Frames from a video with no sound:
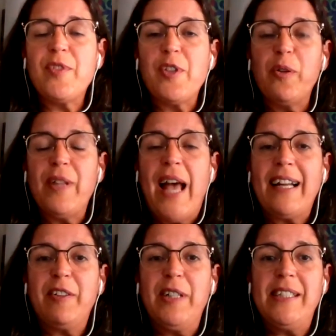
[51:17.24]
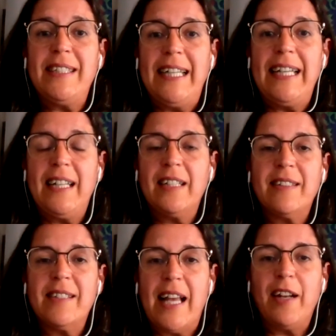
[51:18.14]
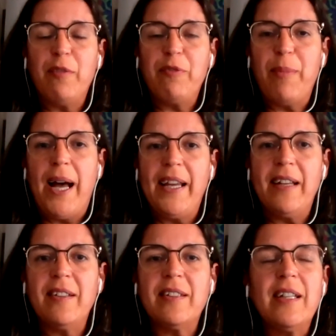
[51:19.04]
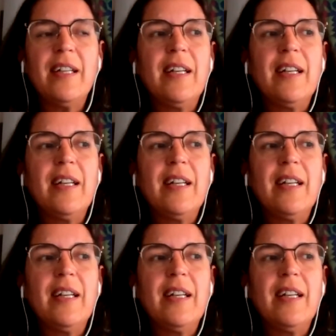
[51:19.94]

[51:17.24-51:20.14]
So that critique set of mind,